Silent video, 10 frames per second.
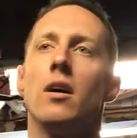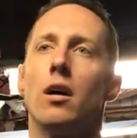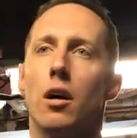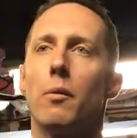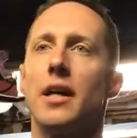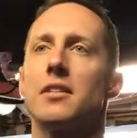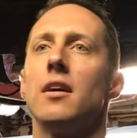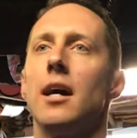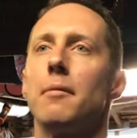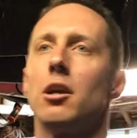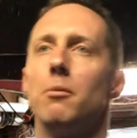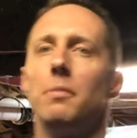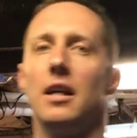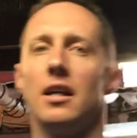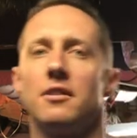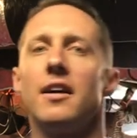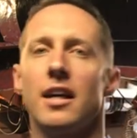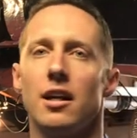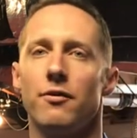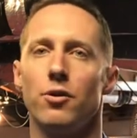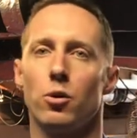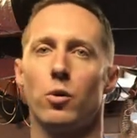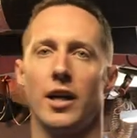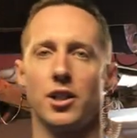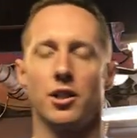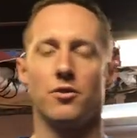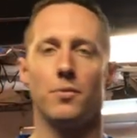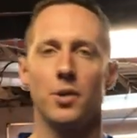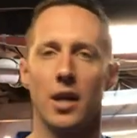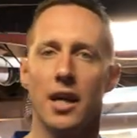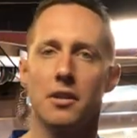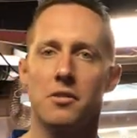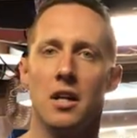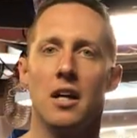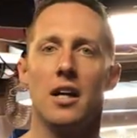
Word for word: All right, I'm gonna be taking a few questions from you guys,